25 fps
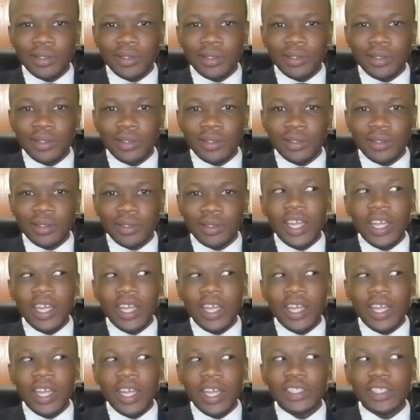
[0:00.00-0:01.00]
so
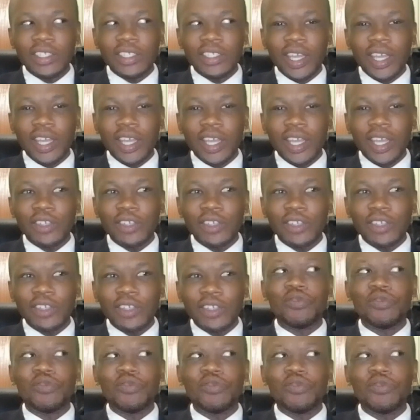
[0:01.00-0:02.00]
that it can
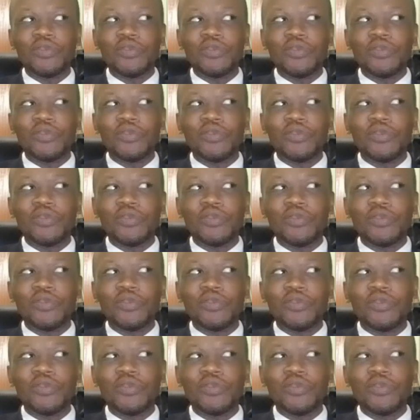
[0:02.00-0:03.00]
convince you
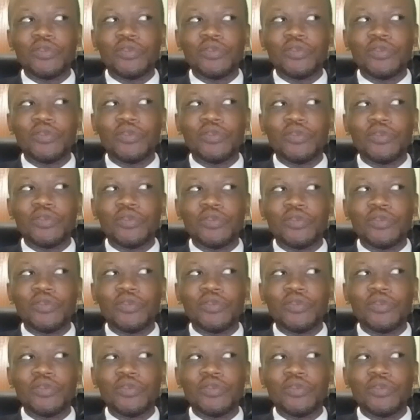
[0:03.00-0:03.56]
that what you're looking